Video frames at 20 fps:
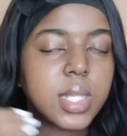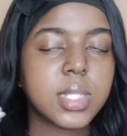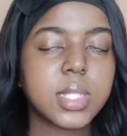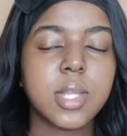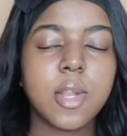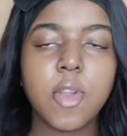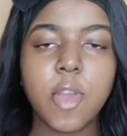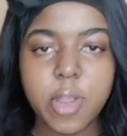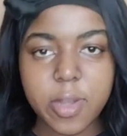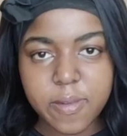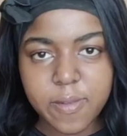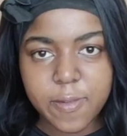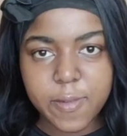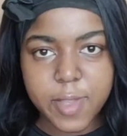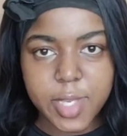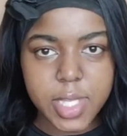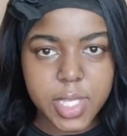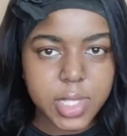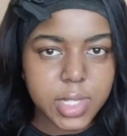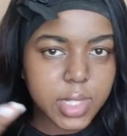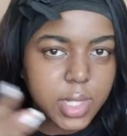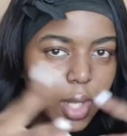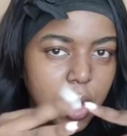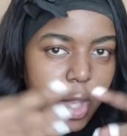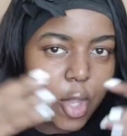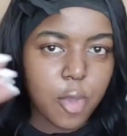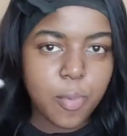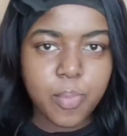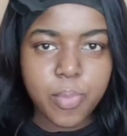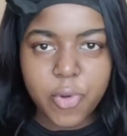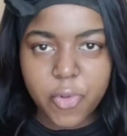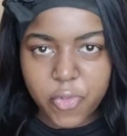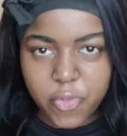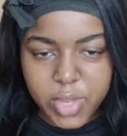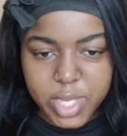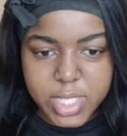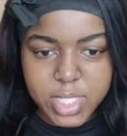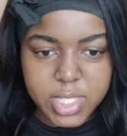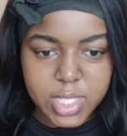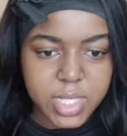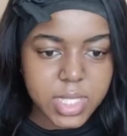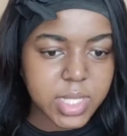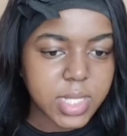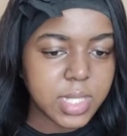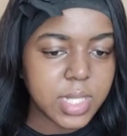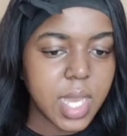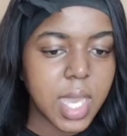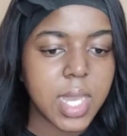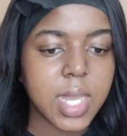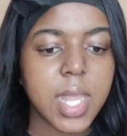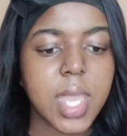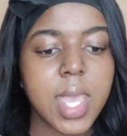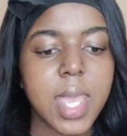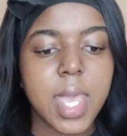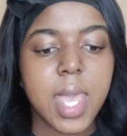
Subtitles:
salon finish, professionally done.